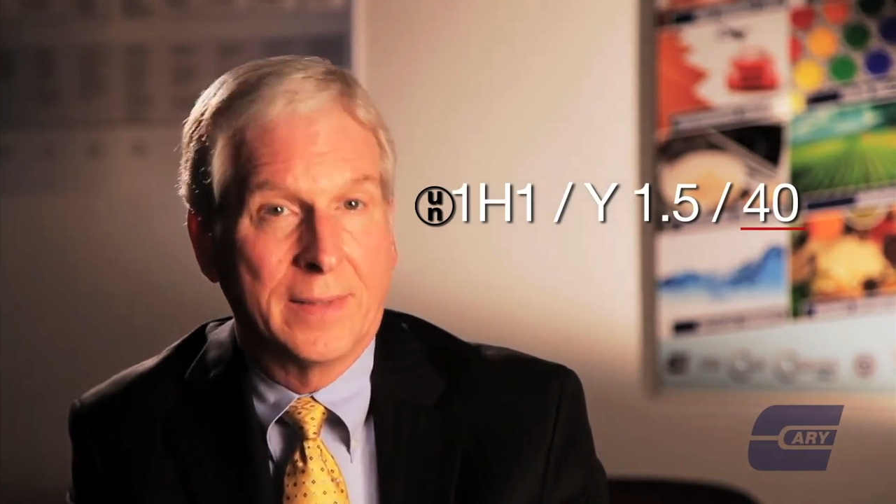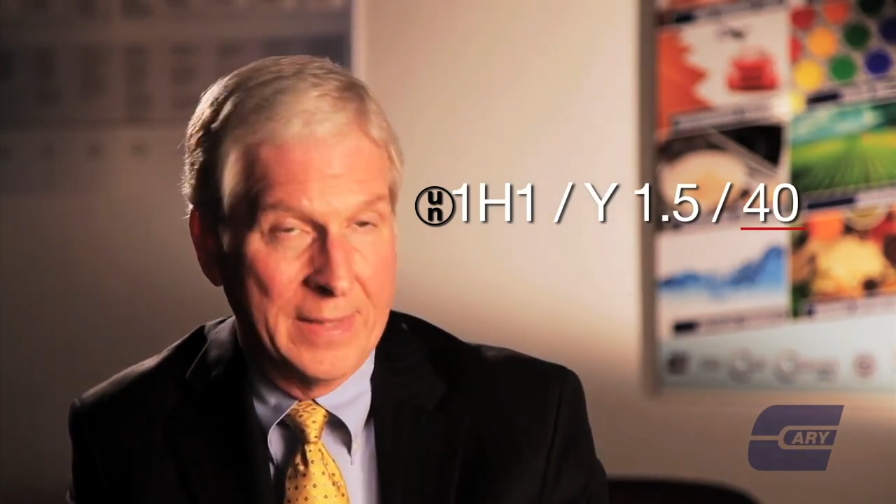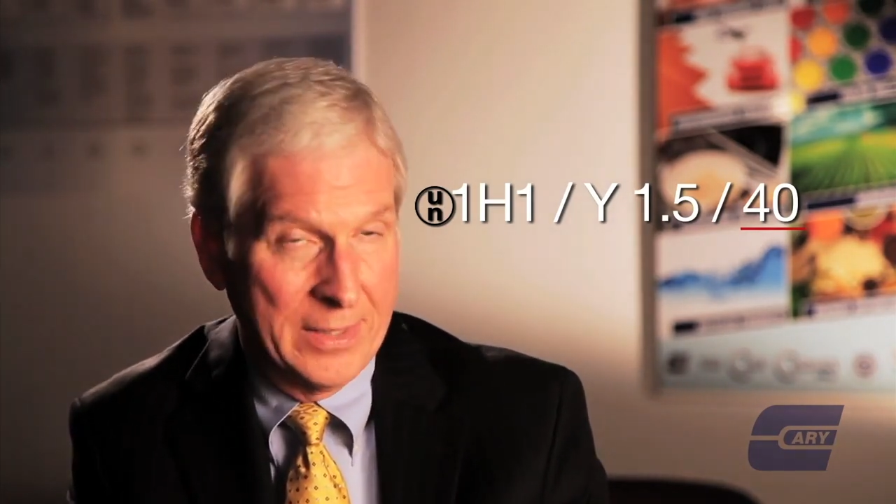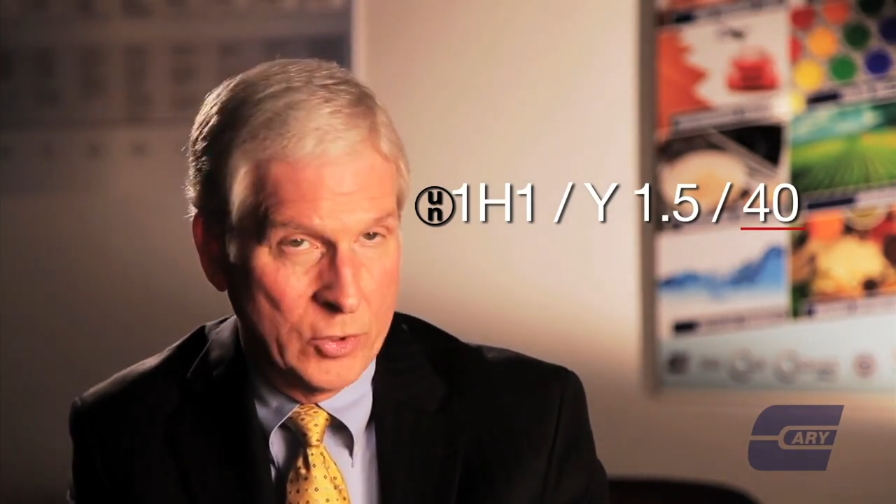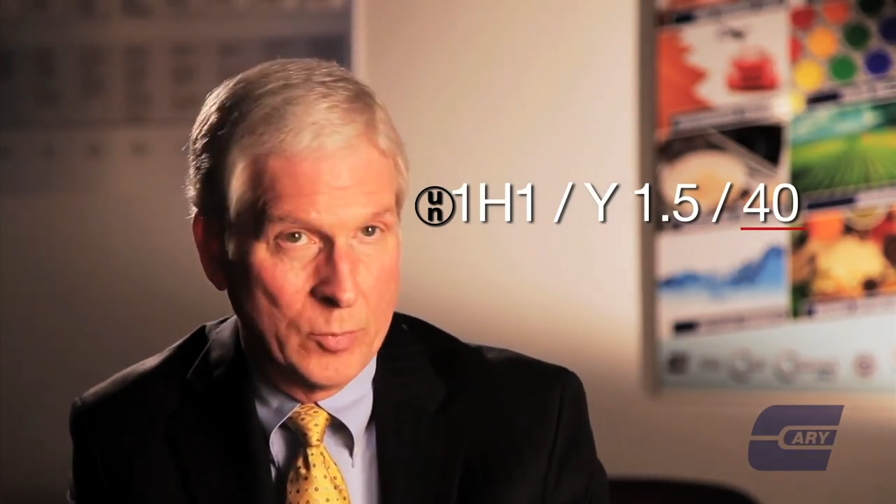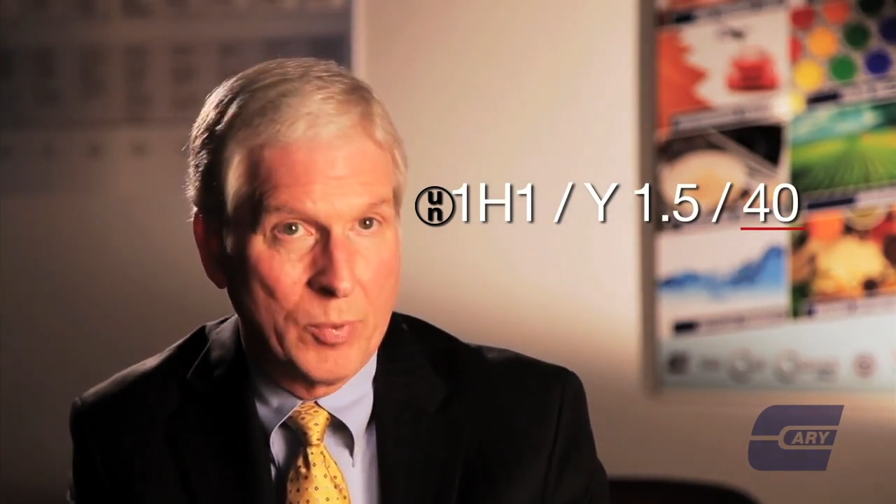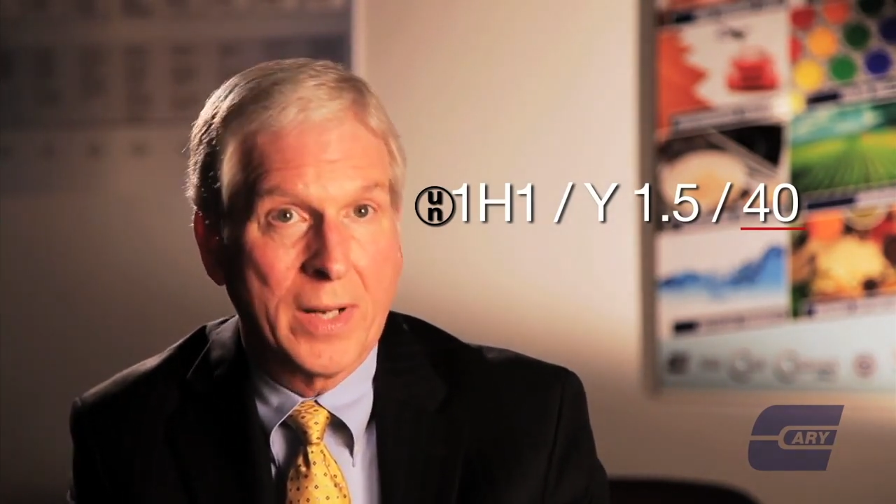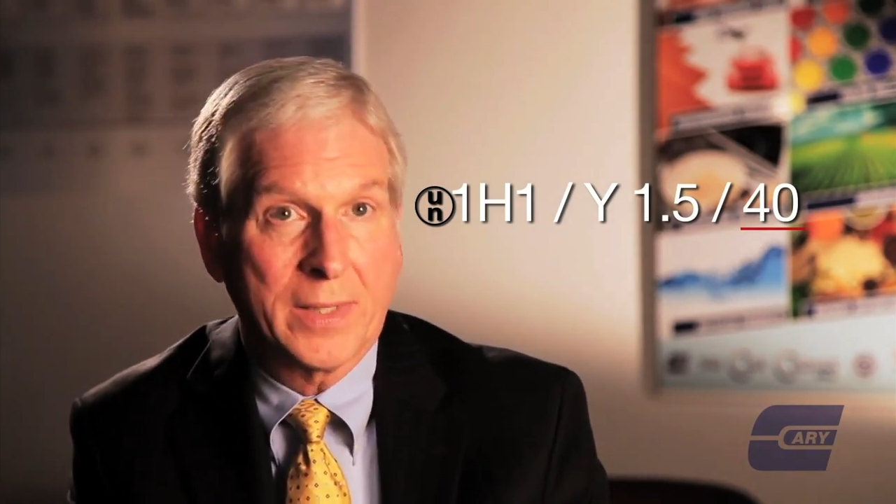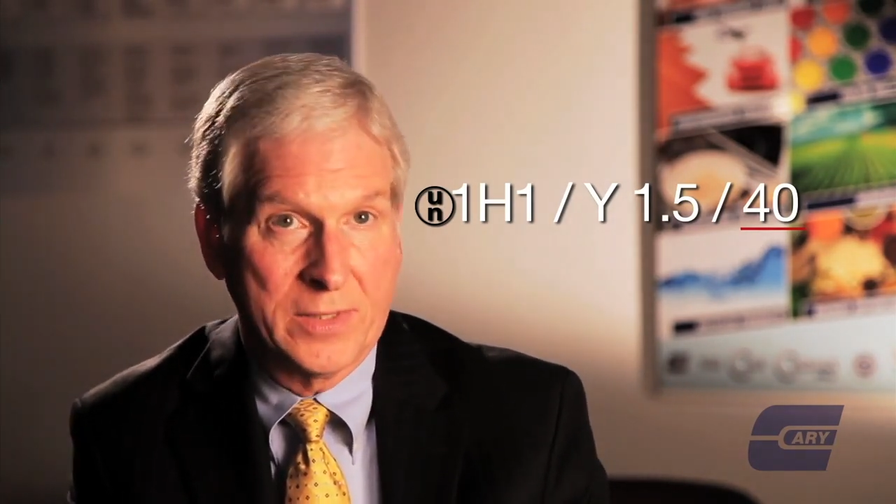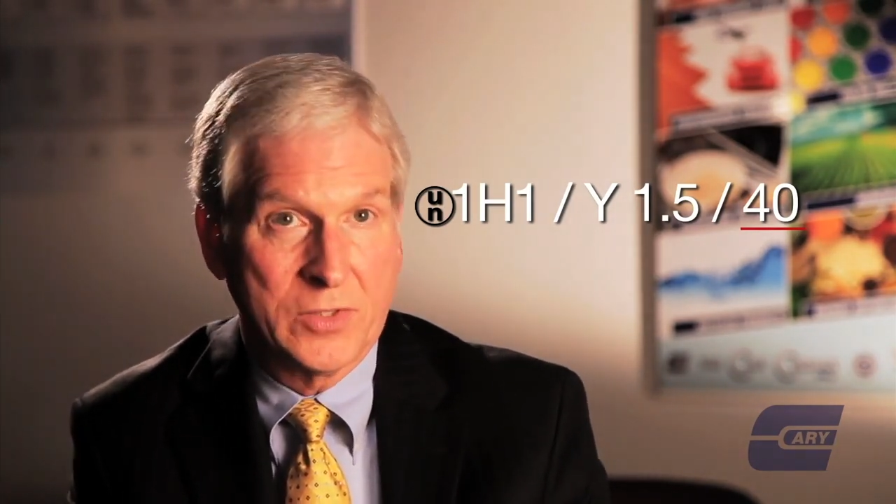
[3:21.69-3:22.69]
that your
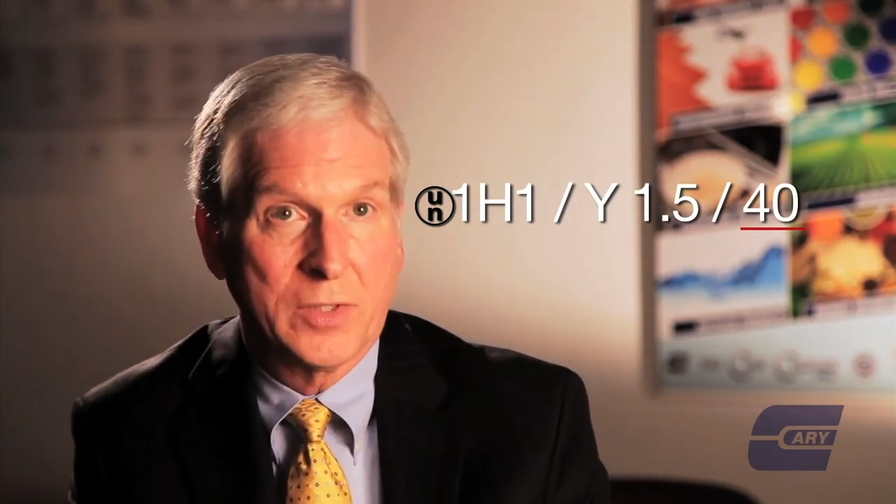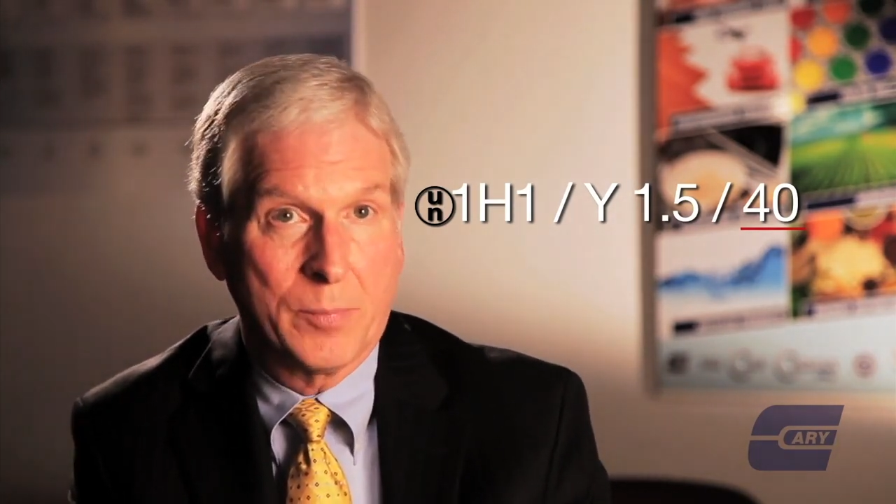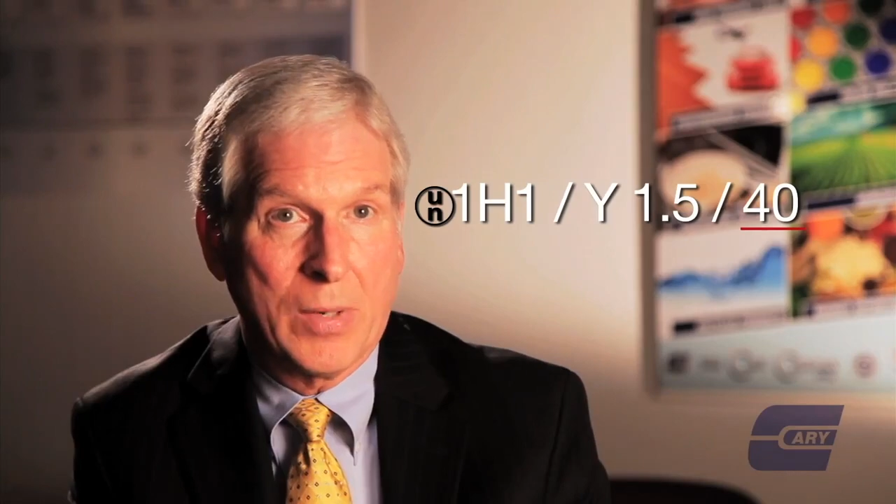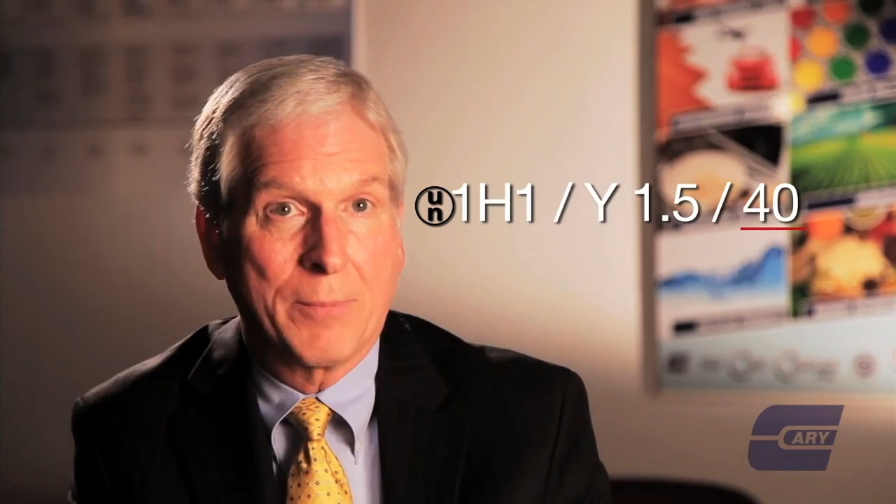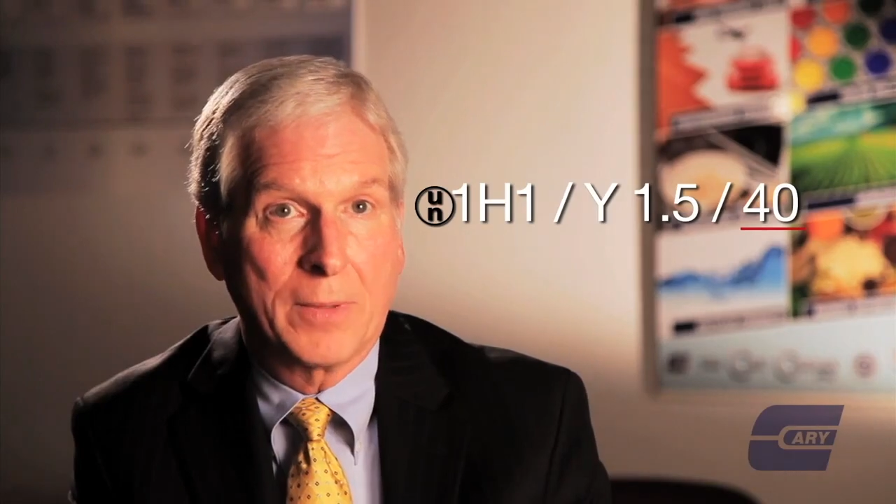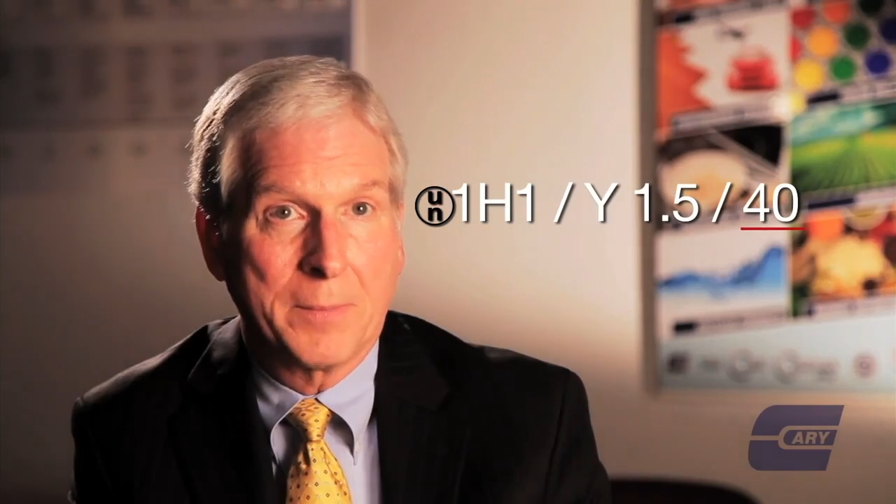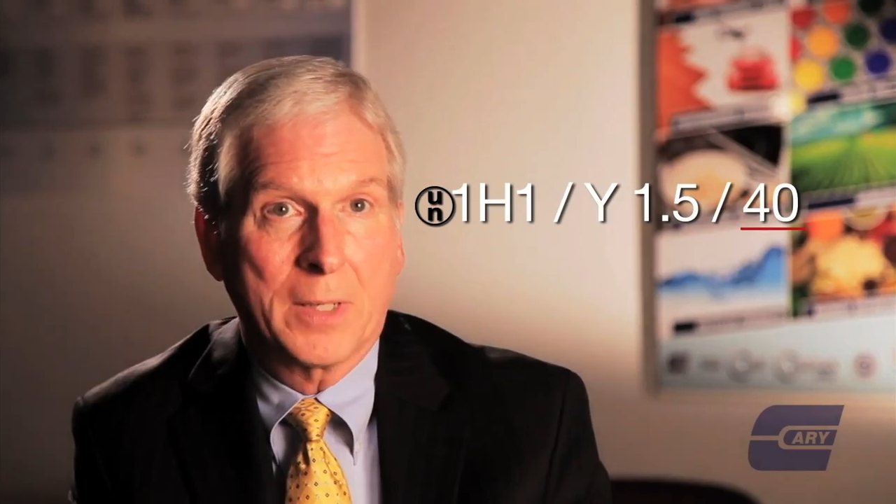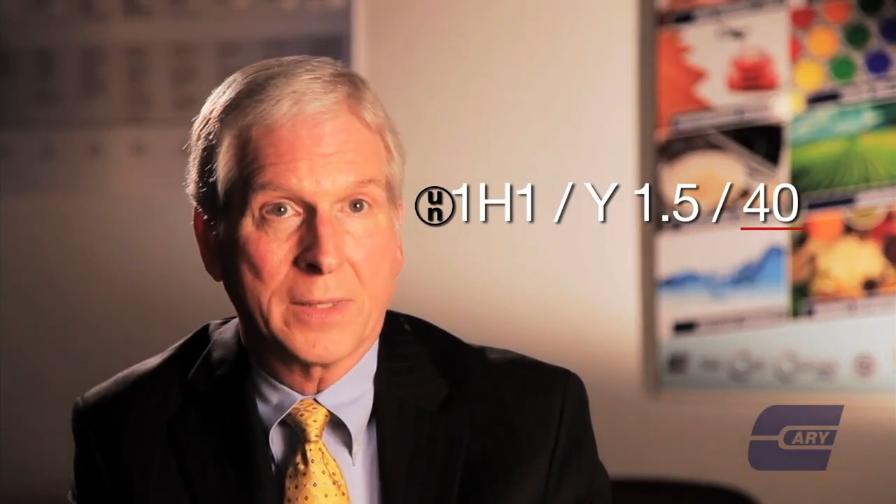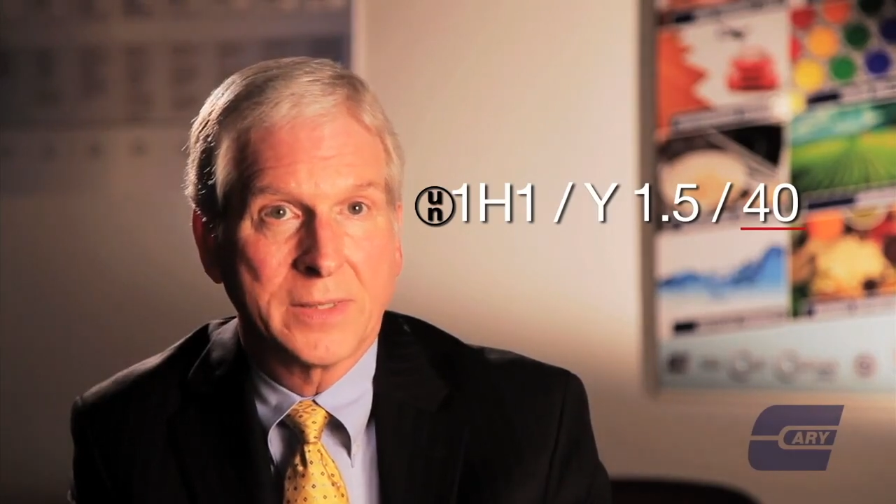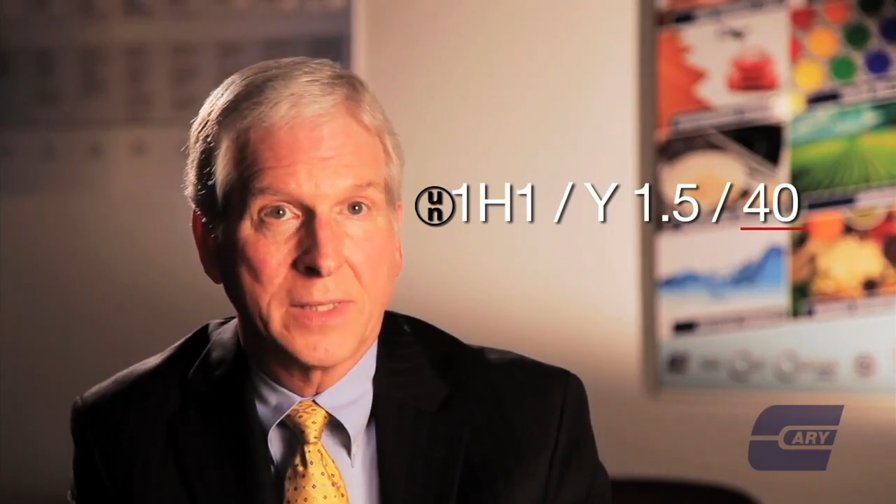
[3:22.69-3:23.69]
product is in the properly
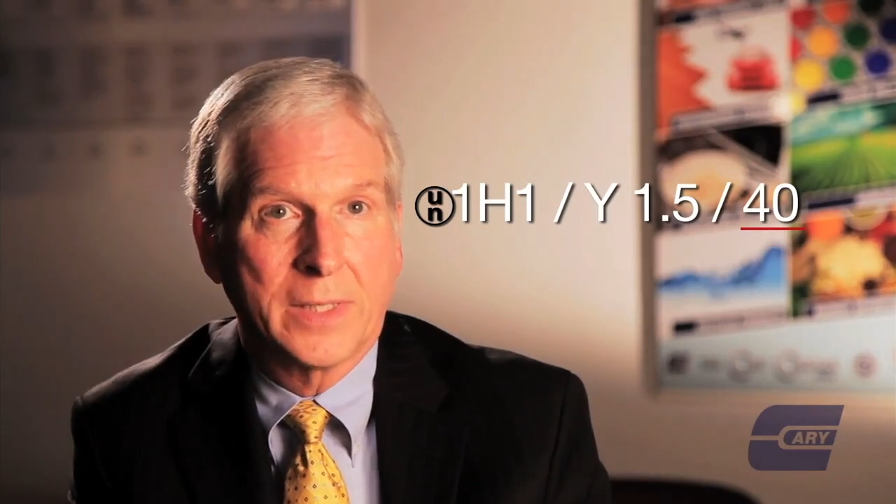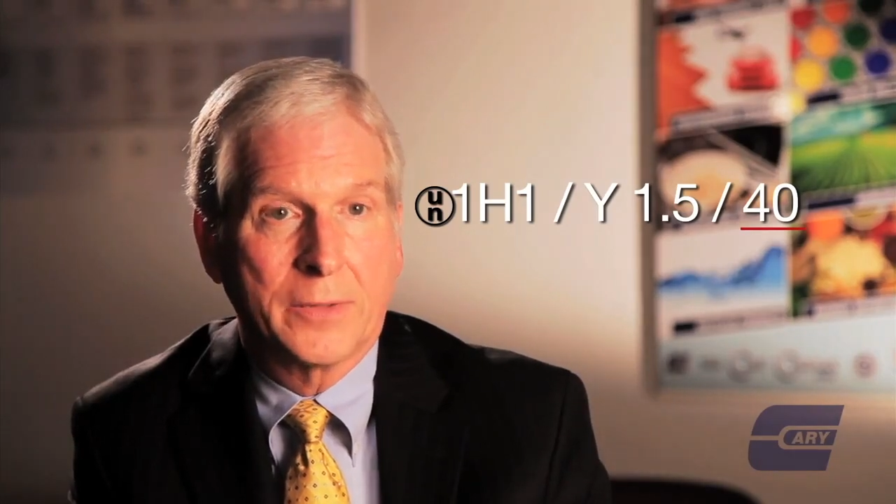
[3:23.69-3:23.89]
marked container.